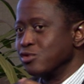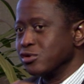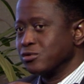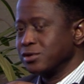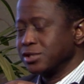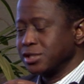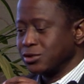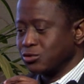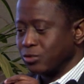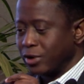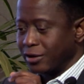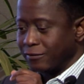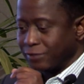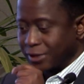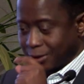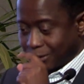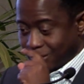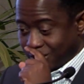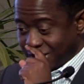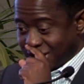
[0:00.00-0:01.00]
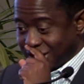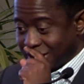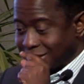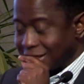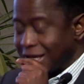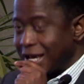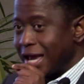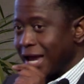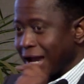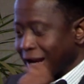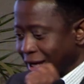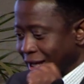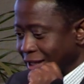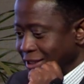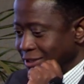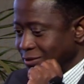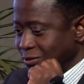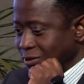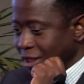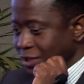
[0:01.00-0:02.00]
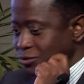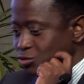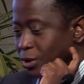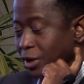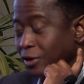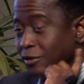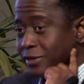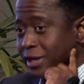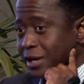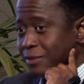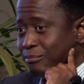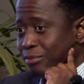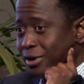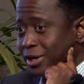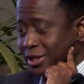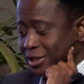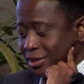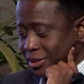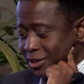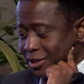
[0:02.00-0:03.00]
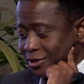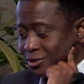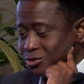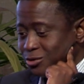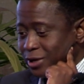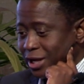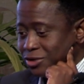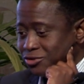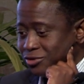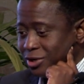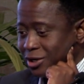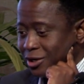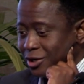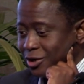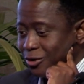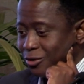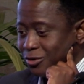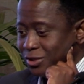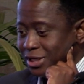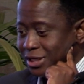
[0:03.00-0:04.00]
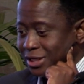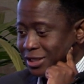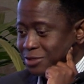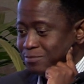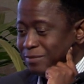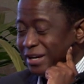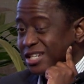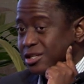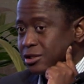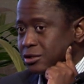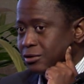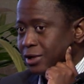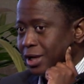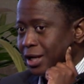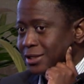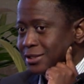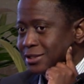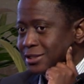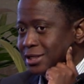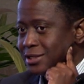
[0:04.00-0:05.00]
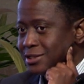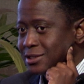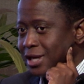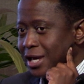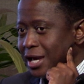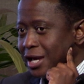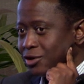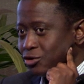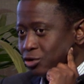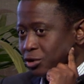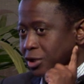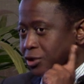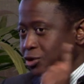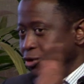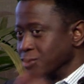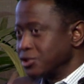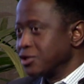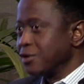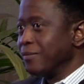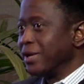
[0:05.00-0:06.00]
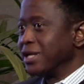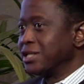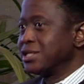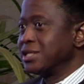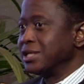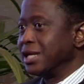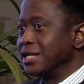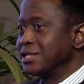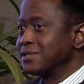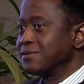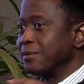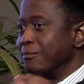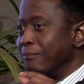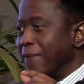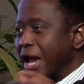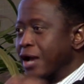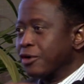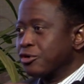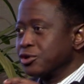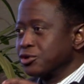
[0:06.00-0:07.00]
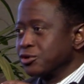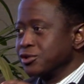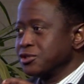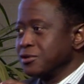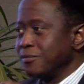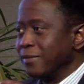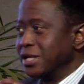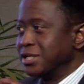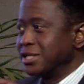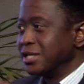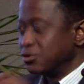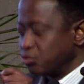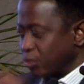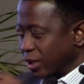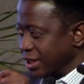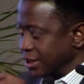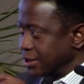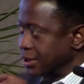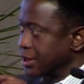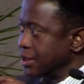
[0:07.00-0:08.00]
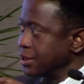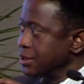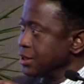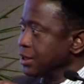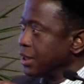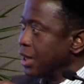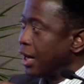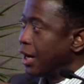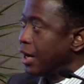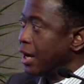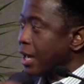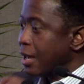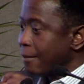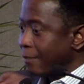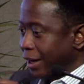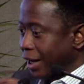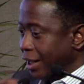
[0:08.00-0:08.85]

which is one of the daughters. And that's one of the important things to actually note in this particular instance. So the dosimetry, yes, microdosimetry is what is critical, but I